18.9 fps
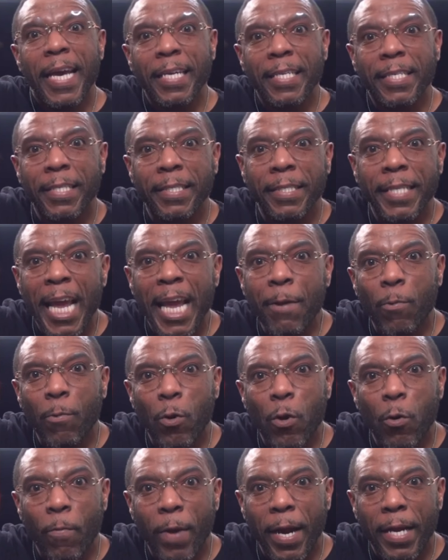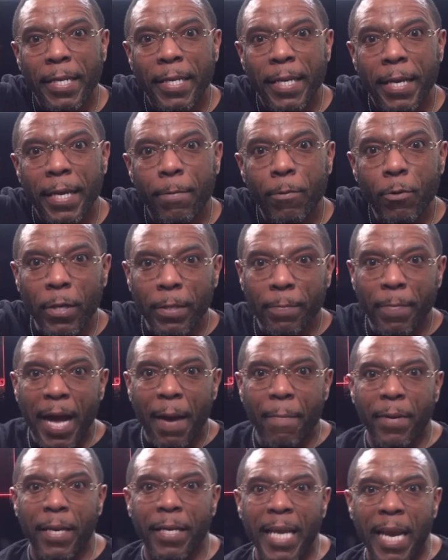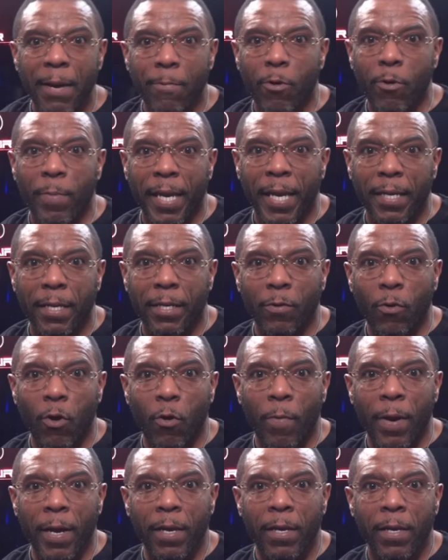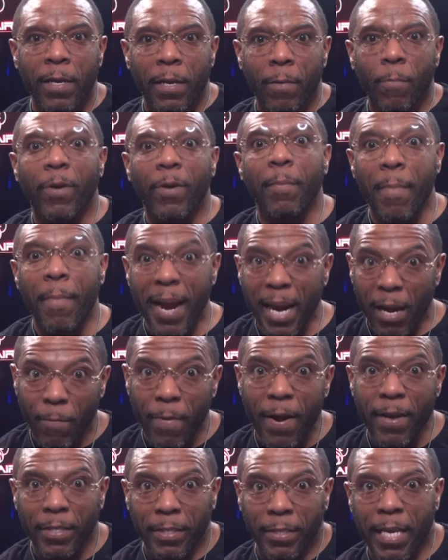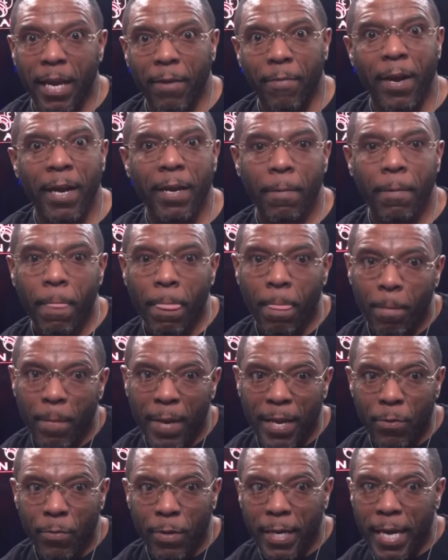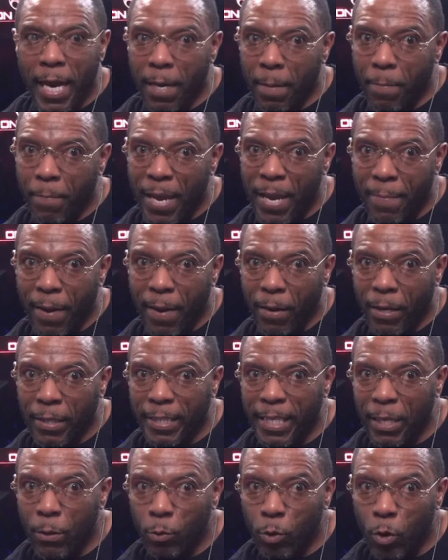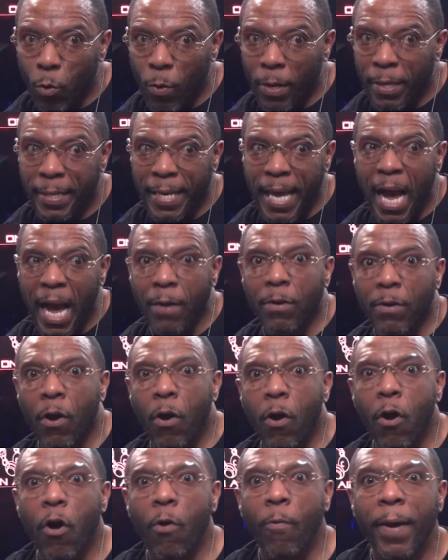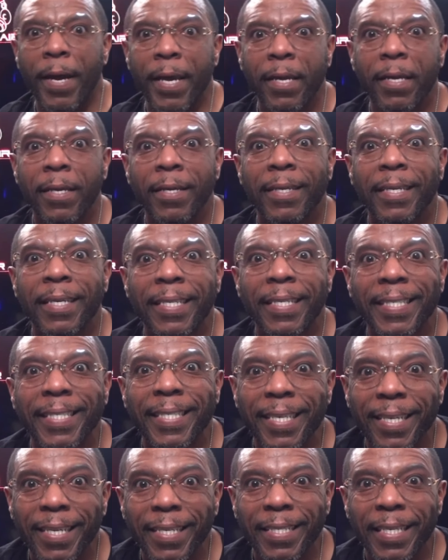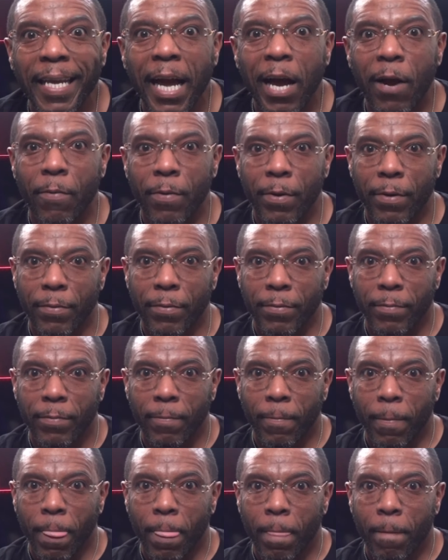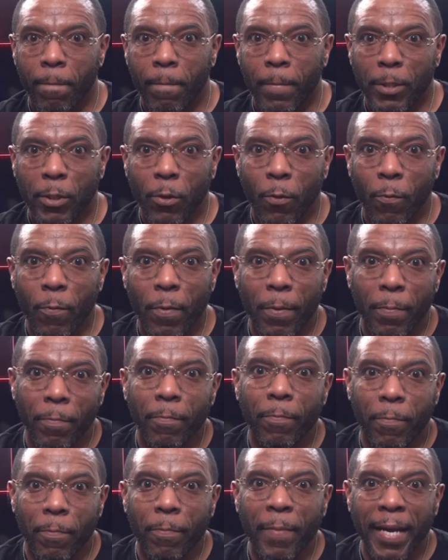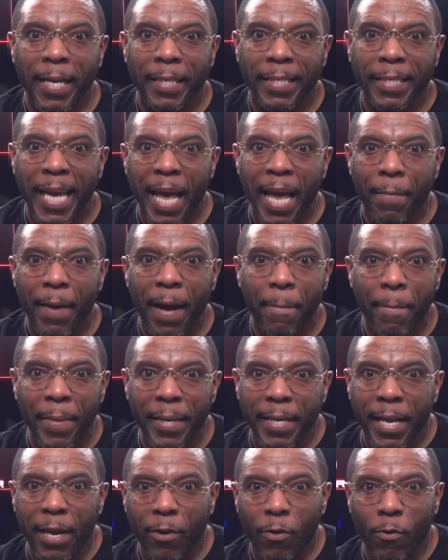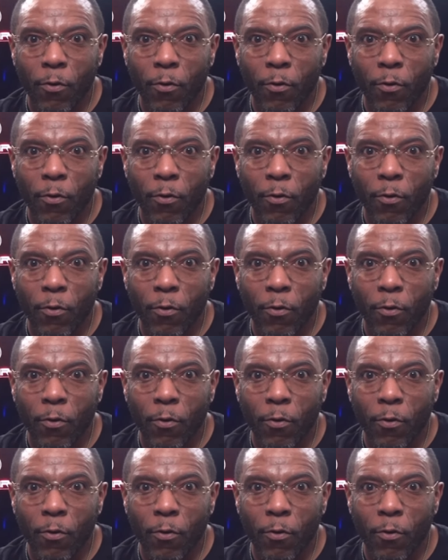and it's a day room right there. You can pop in the day room and get in the doorway where the microwaves is at, right? And you can kind of peep out and see who's going down the hallway to the shower. So by the time I've been in that